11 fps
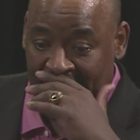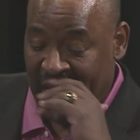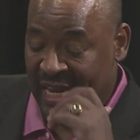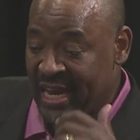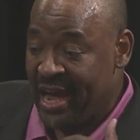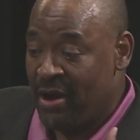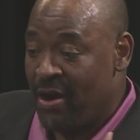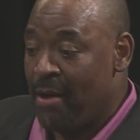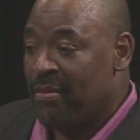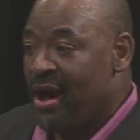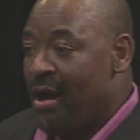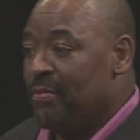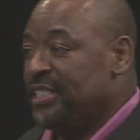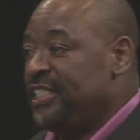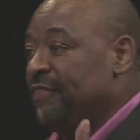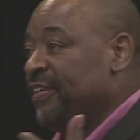And now I'm gonna
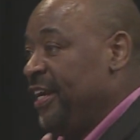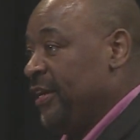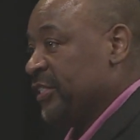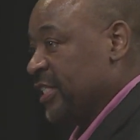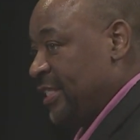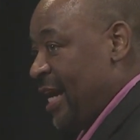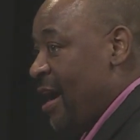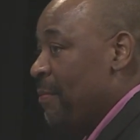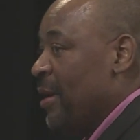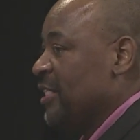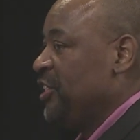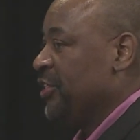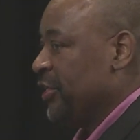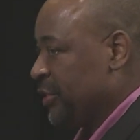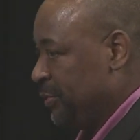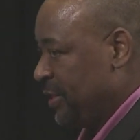shift gears, because now I'm about to
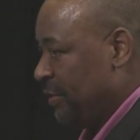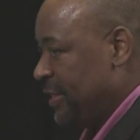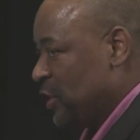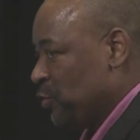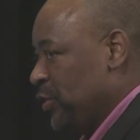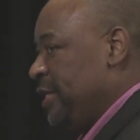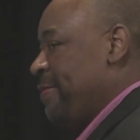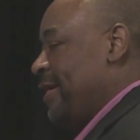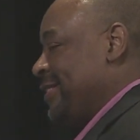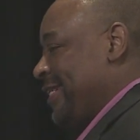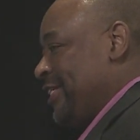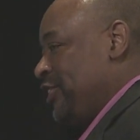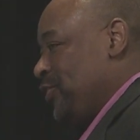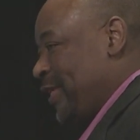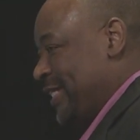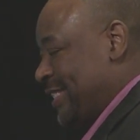share some stuff that's really about to get
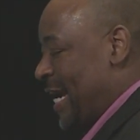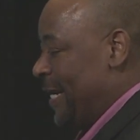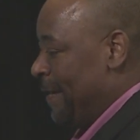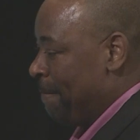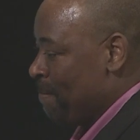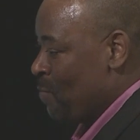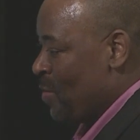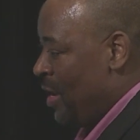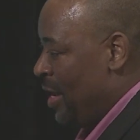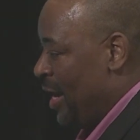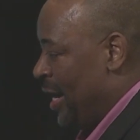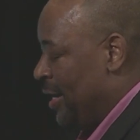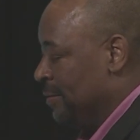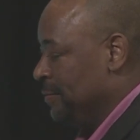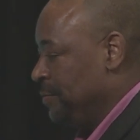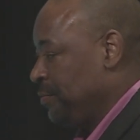you excited.
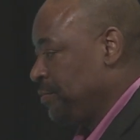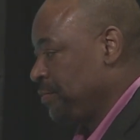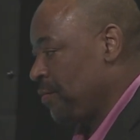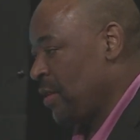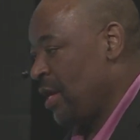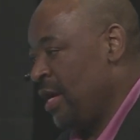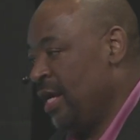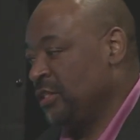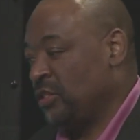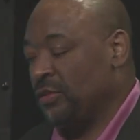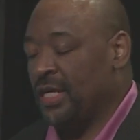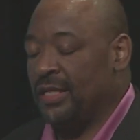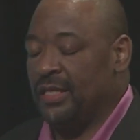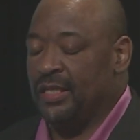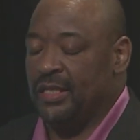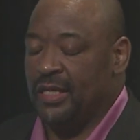So
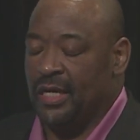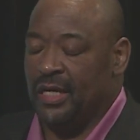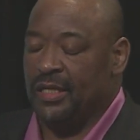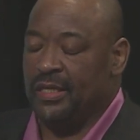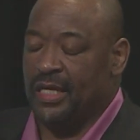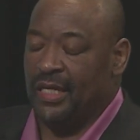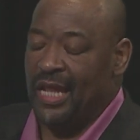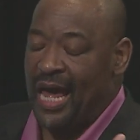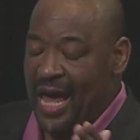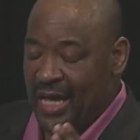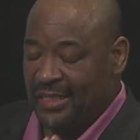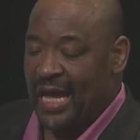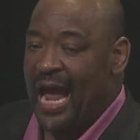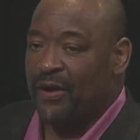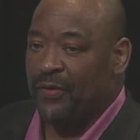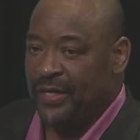the last
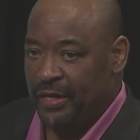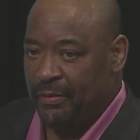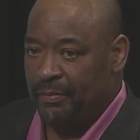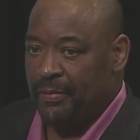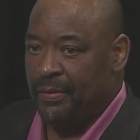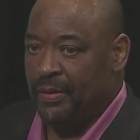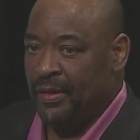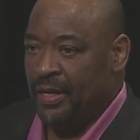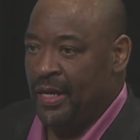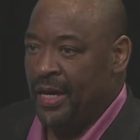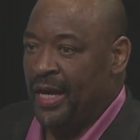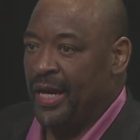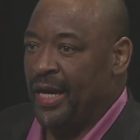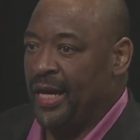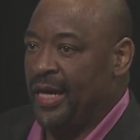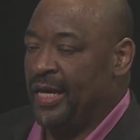acronym
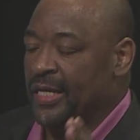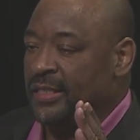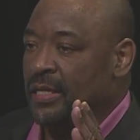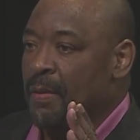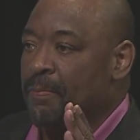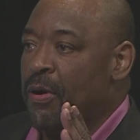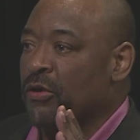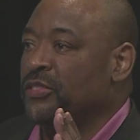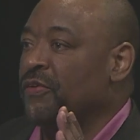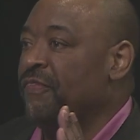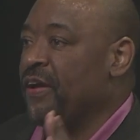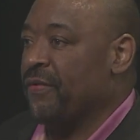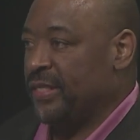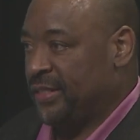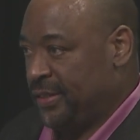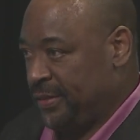is
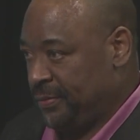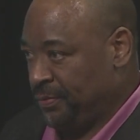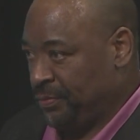perseverance.